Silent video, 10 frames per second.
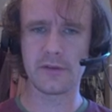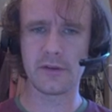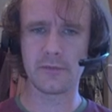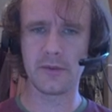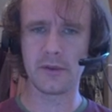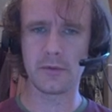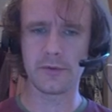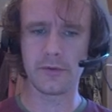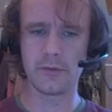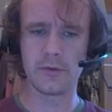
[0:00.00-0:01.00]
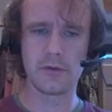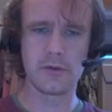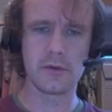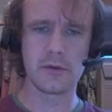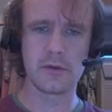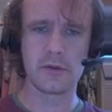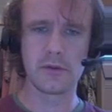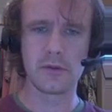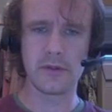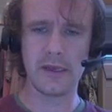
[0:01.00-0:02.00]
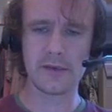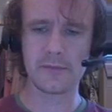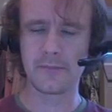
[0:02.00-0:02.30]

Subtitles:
has to be equal to that,